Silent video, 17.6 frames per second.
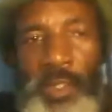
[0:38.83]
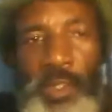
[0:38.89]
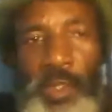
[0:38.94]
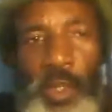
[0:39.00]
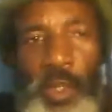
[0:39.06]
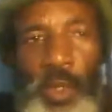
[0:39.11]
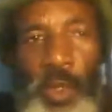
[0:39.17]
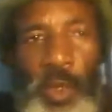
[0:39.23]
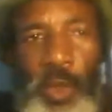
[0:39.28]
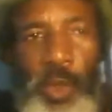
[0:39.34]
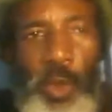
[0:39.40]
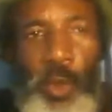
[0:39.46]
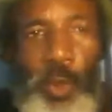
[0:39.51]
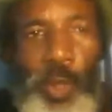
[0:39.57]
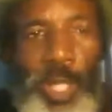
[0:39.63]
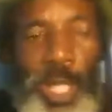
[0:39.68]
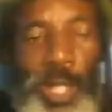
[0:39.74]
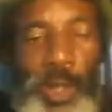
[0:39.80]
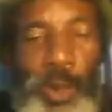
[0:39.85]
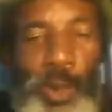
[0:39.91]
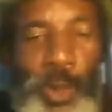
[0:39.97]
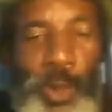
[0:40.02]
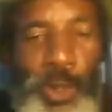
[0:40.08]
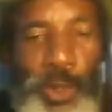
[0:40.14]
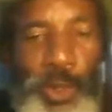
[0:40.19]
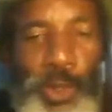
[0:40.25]
So
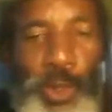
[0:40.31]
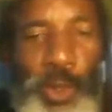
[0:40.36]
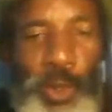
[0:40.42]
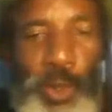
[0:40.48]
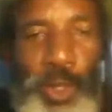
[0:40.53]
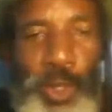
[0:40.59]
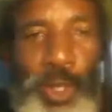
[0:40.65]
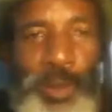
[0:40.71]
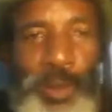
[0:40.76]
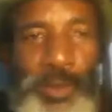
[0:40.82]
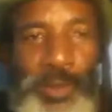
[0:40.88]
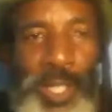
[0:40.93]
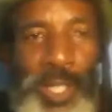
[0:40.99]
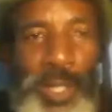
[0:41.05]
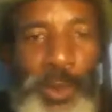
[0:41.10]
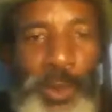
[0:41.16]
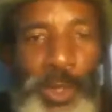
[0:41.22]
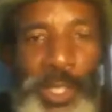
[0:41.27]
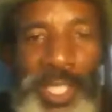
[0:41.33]
we are going